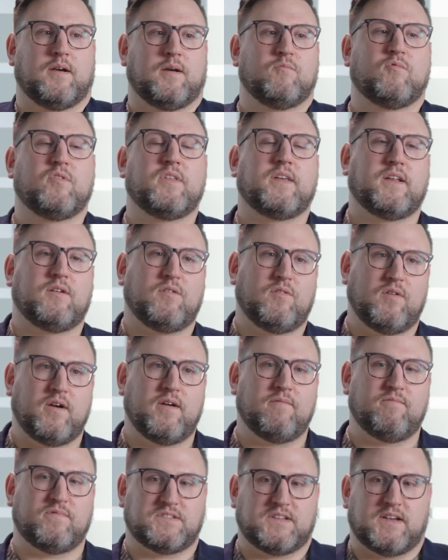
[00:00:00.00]
I'm really going to
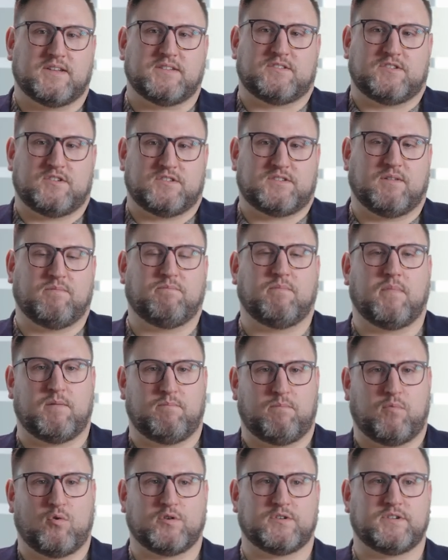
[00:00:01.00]
emphasize just a
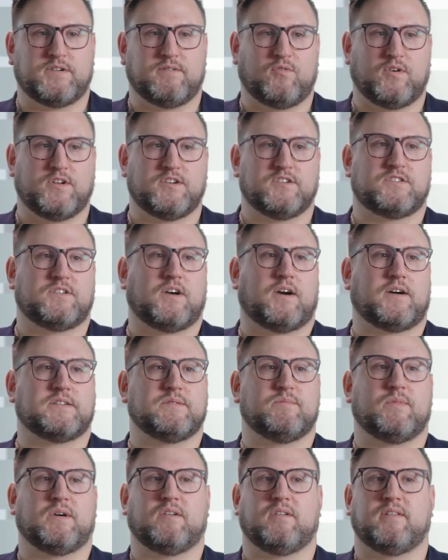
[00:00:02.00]
portion of what I just talked
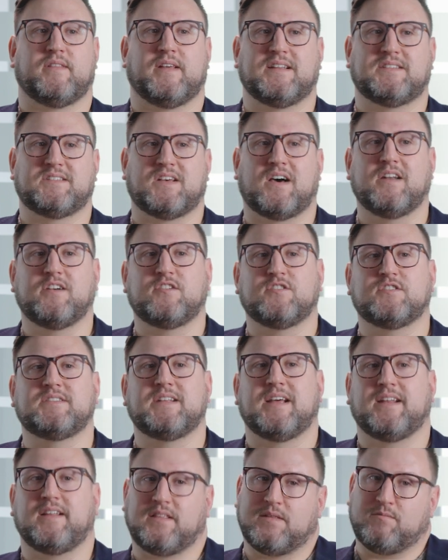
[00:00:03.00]
about, and that's
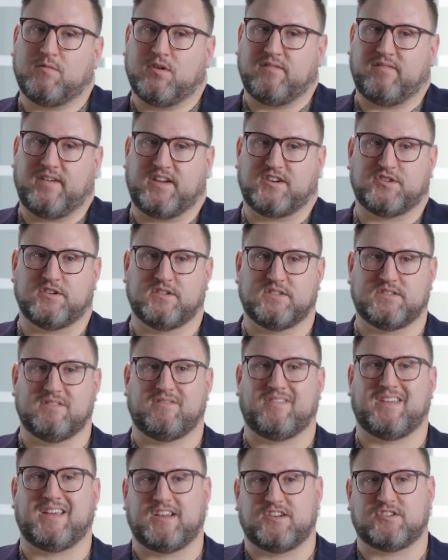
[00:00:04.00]
understanding the motivations
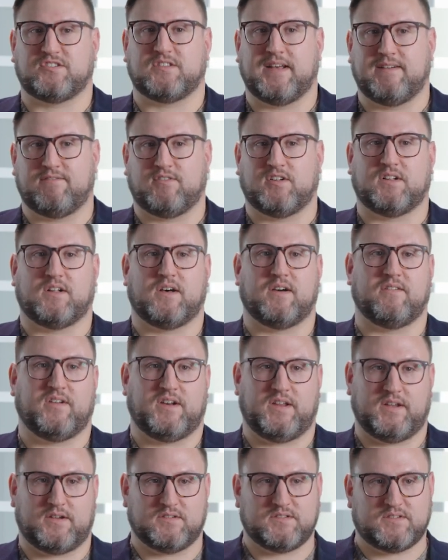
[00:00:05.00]
of each level of an
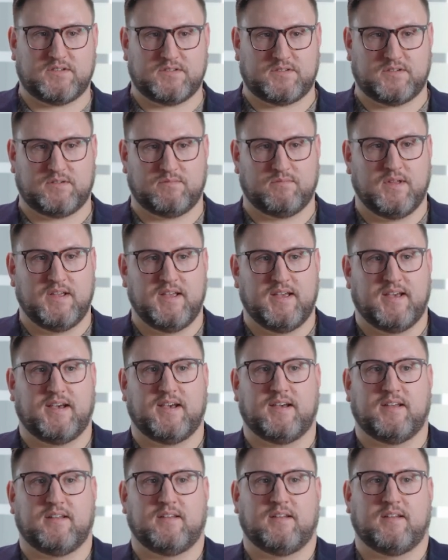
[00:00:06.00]
ecosystem.
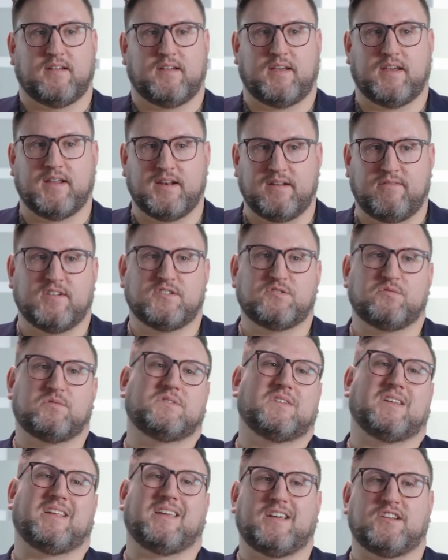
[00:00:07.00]
Individuals
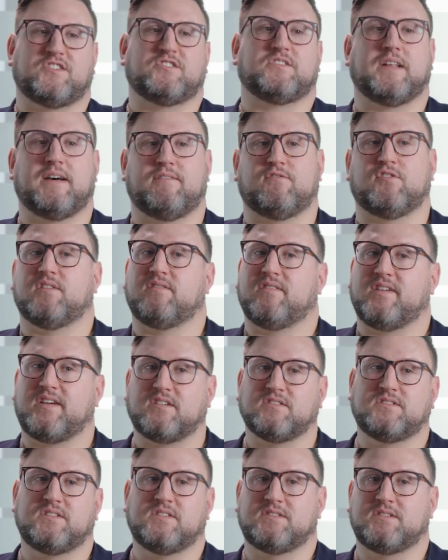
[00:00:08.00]
at each level in an
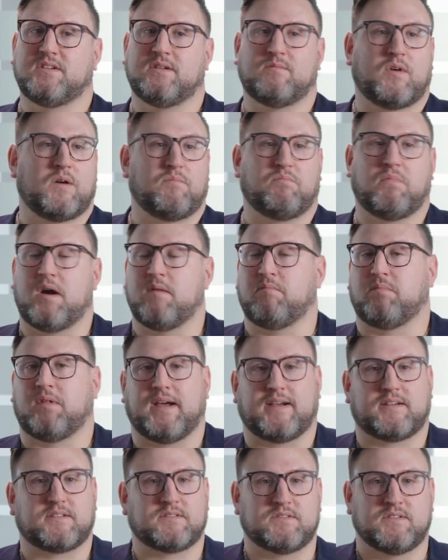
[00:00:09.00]
ecosystem are
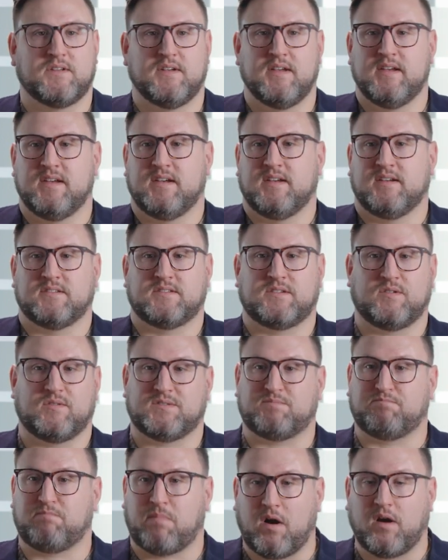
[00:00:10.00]
Plex. So
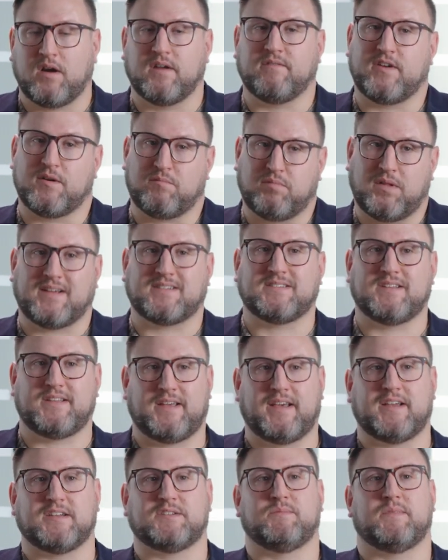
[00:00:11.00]
it's part of your Plex
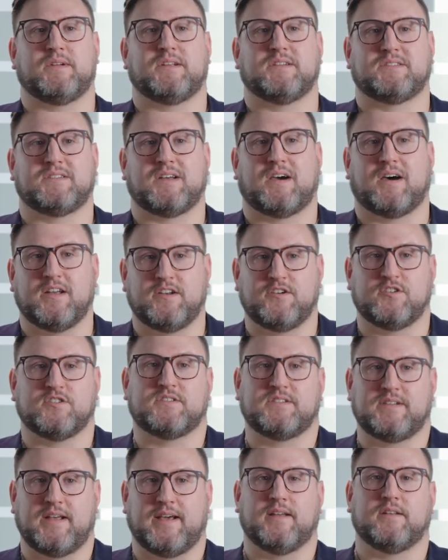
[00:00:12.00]
engagement is to
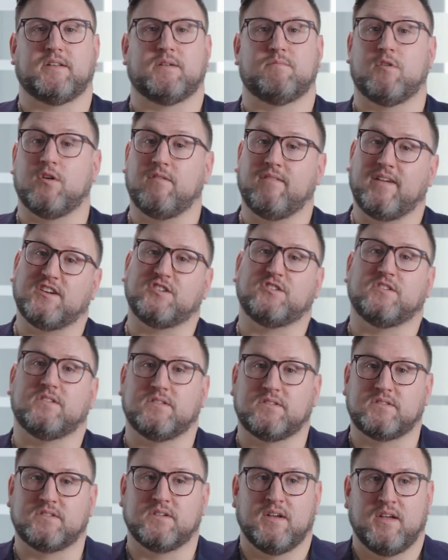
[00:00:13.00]
understand the
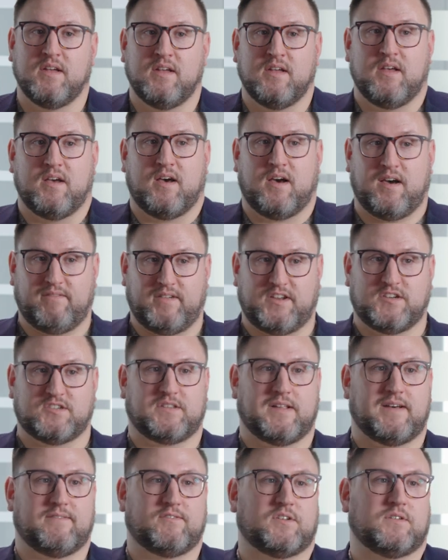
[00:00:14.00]
motivations of each
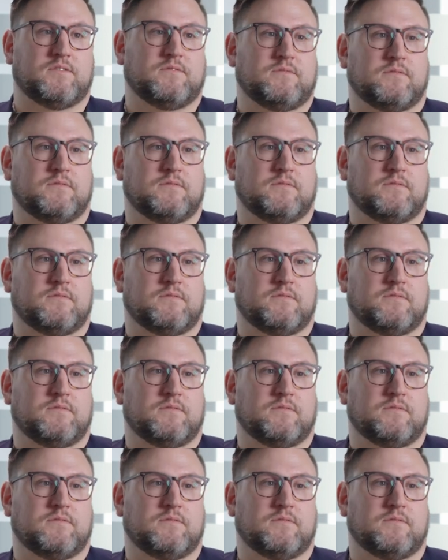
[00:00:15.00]
level.